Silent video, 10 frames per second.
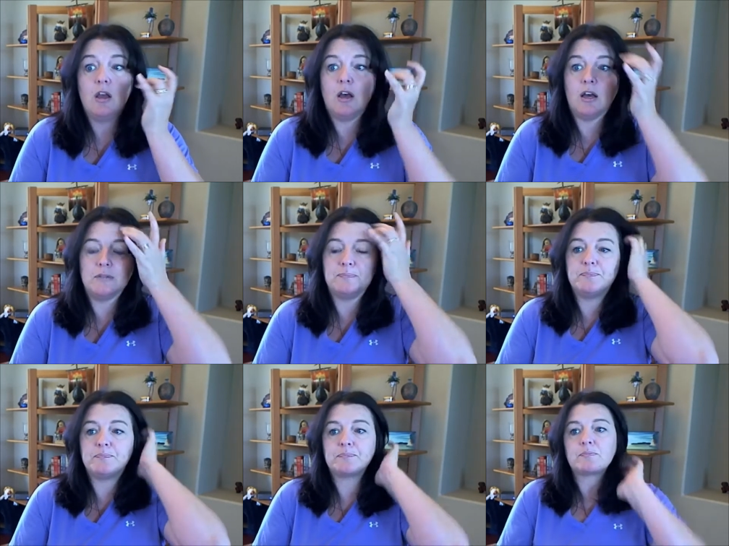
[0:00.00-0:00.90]
Um,
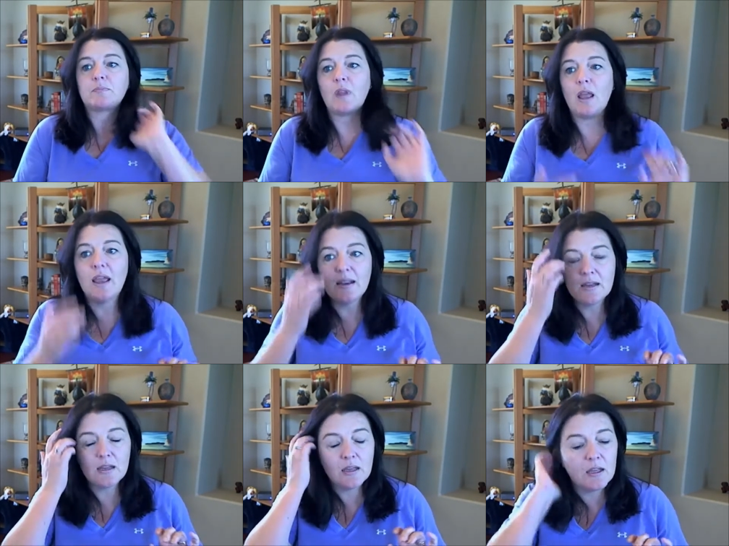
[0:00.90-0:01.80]
and
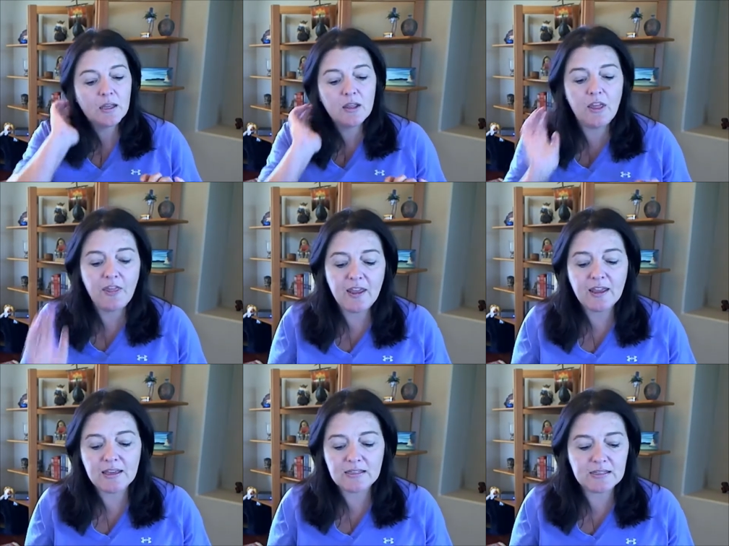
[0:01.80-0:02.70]
the thing
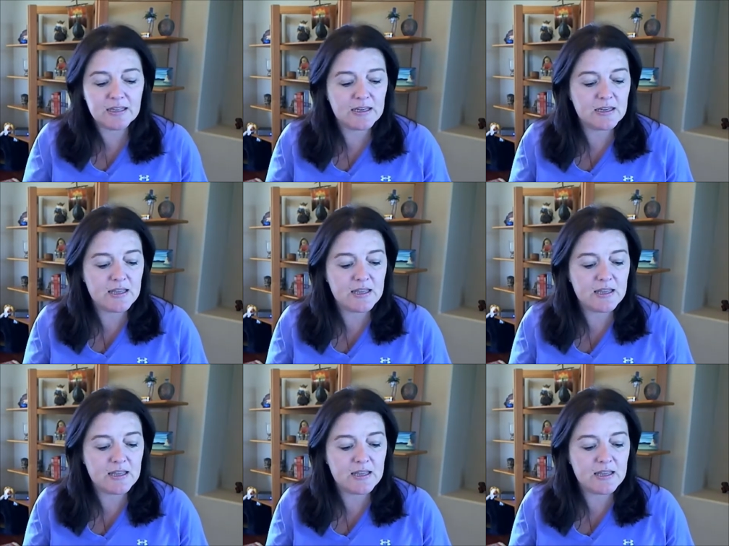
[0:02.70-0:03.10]
is that,